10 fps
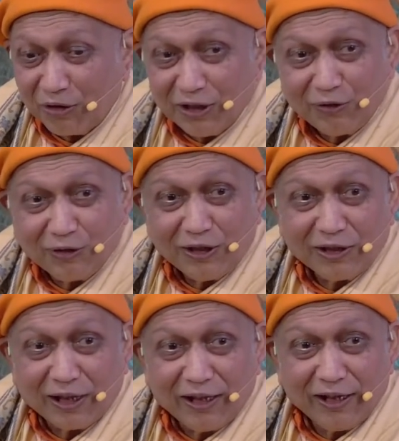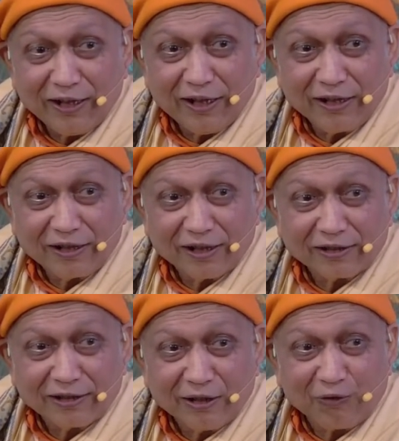now this was
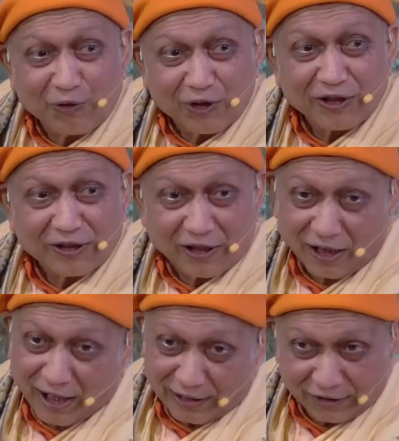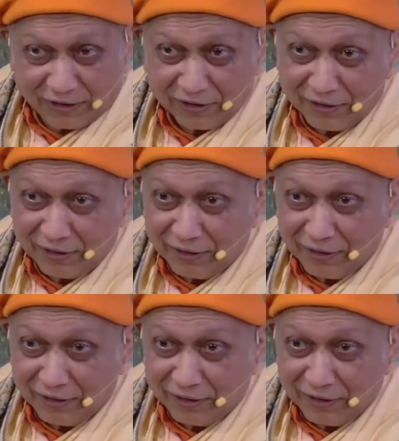161st class